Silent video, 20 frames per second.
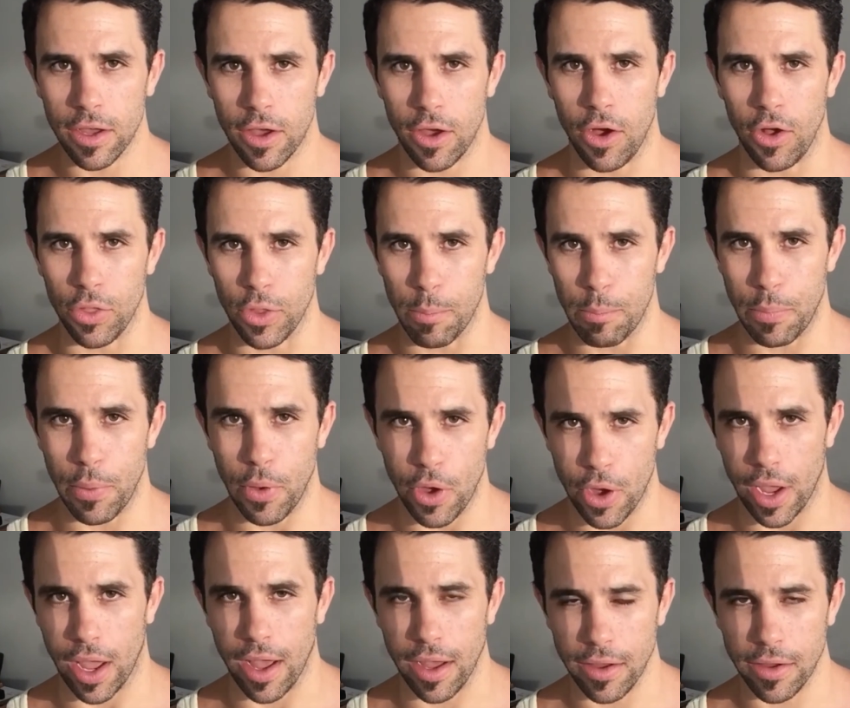on the
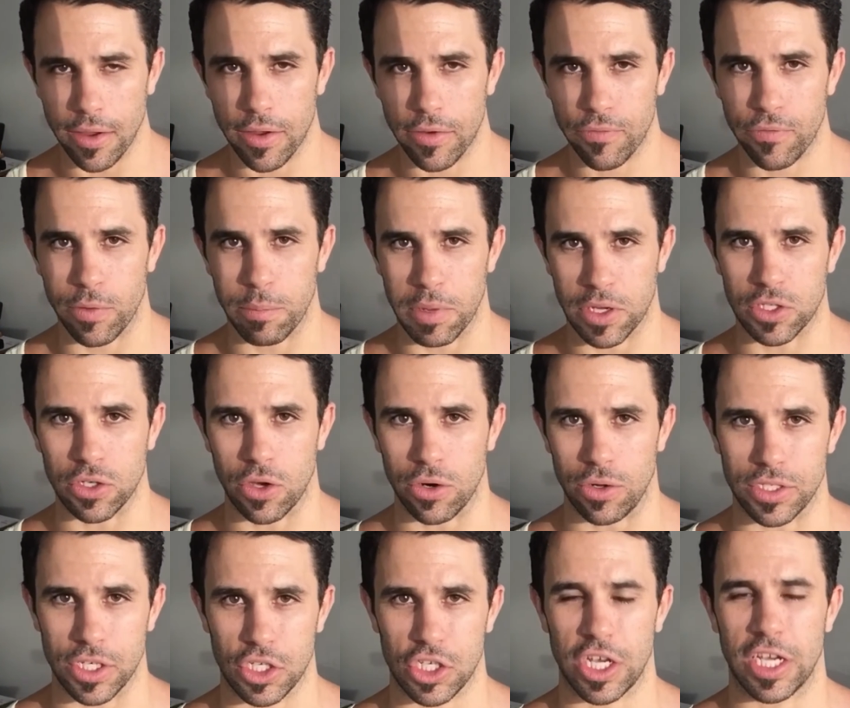burger from
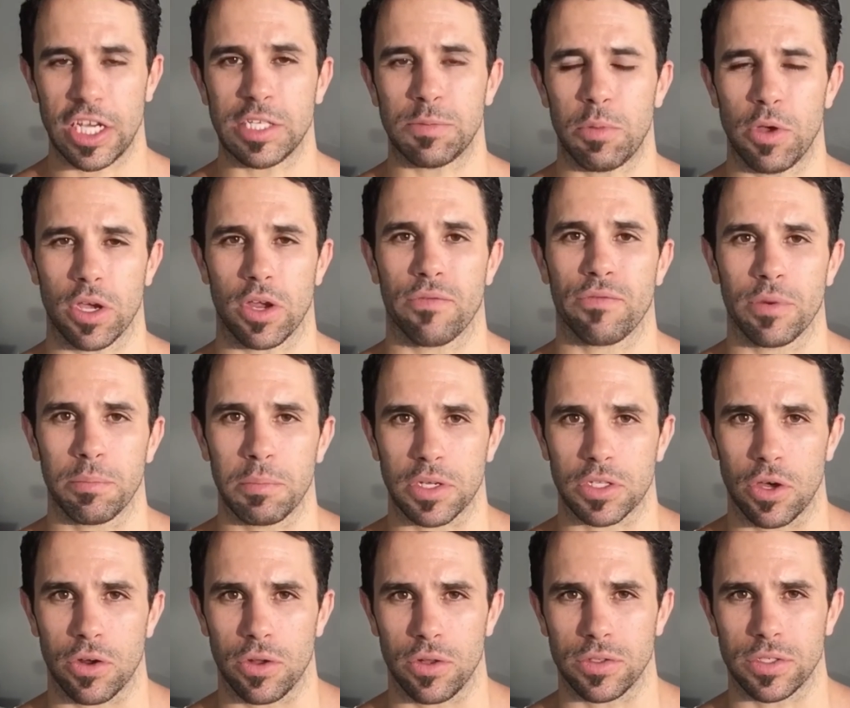McDonald's, a cheeseburger from
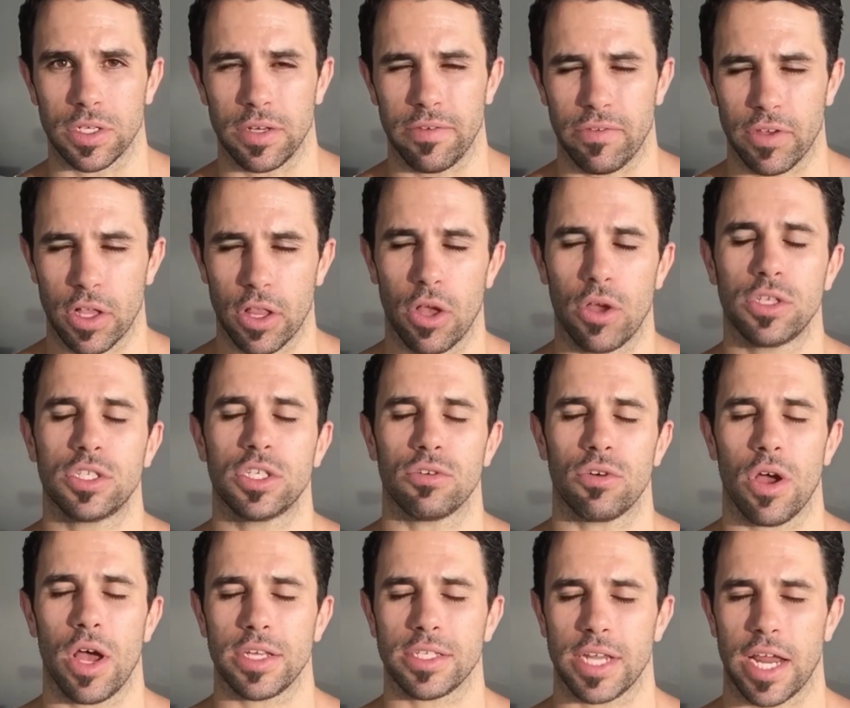McDonald's. And if you close your
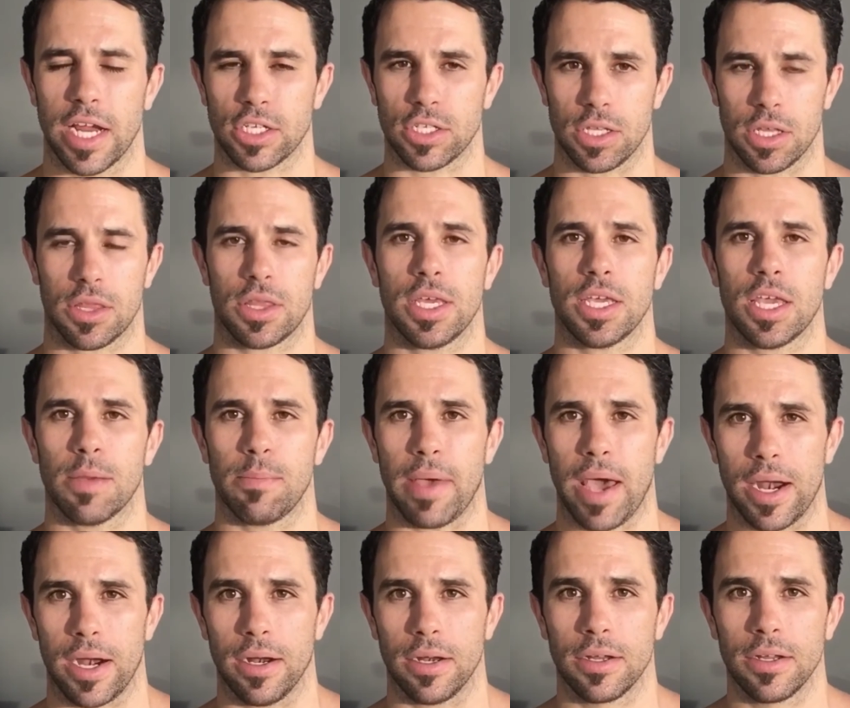eyes and actually think
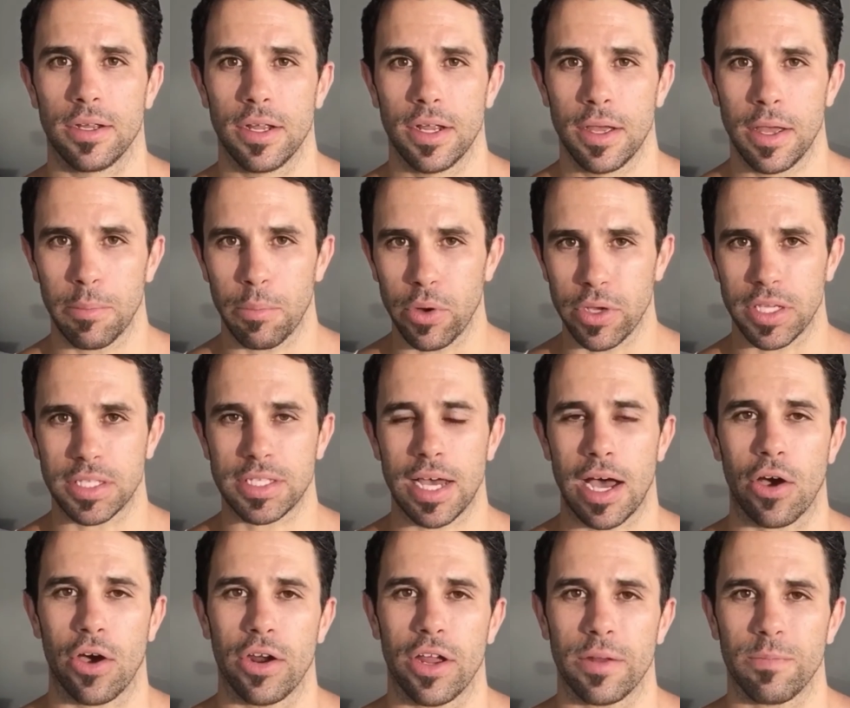about it, put your
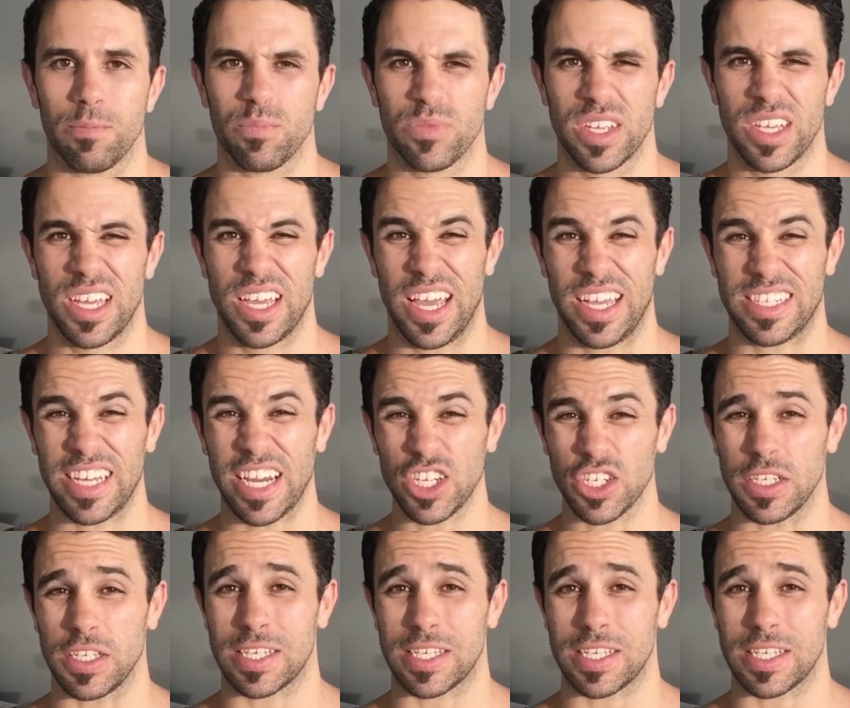tongue on it, it's actually